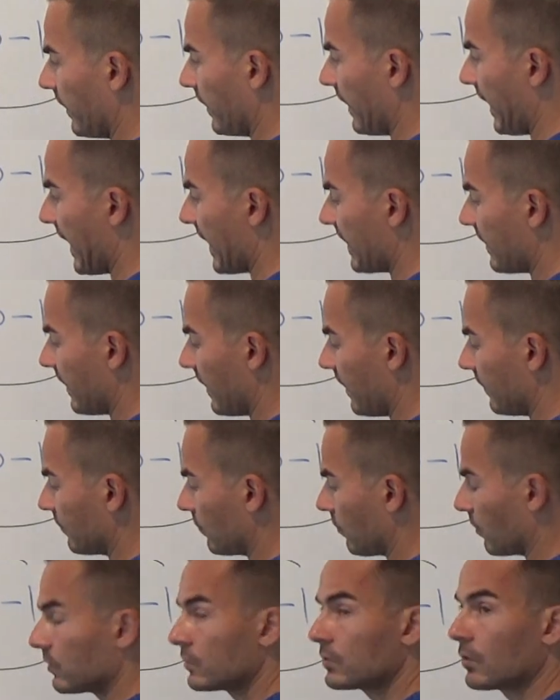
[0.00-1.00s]
as a
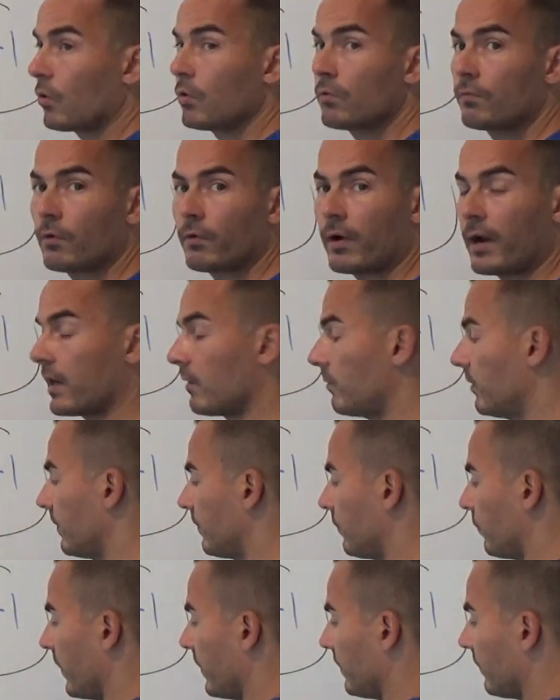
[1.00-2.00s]
control variables,
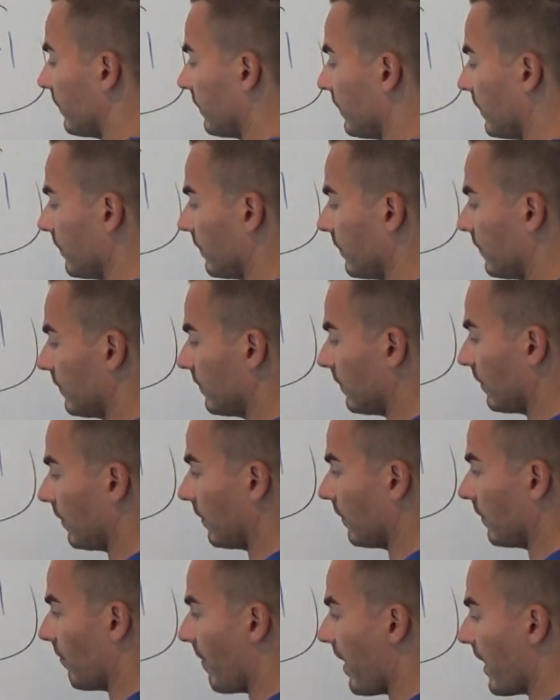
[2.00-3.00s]
for instance,
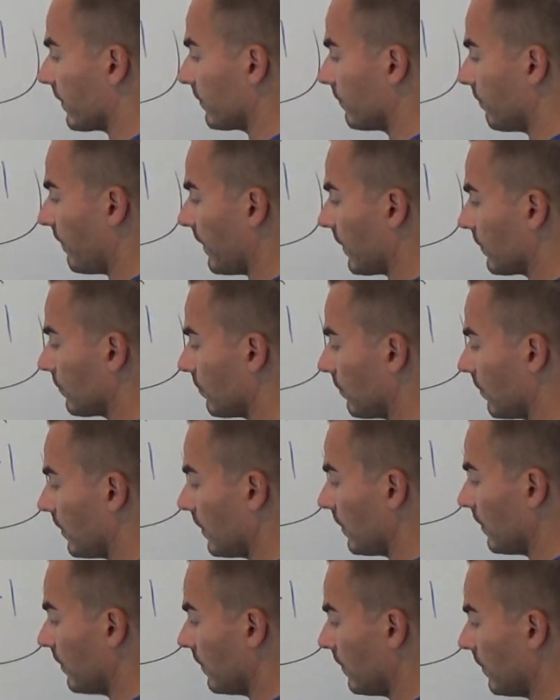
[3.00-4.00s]
the market
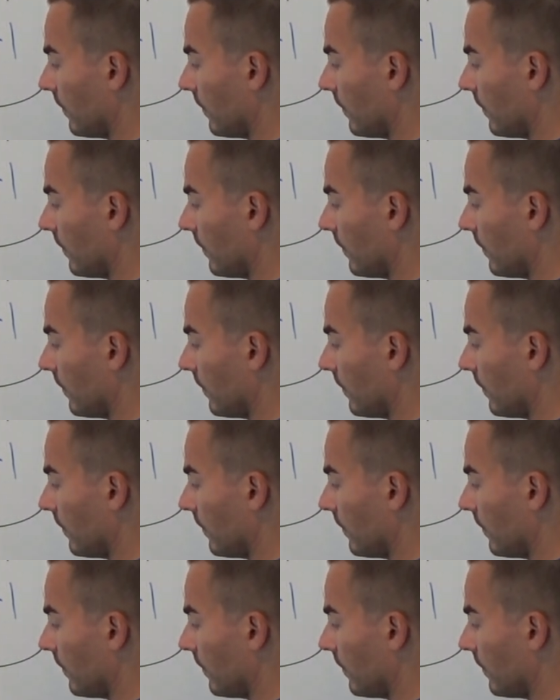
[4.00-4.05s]
factor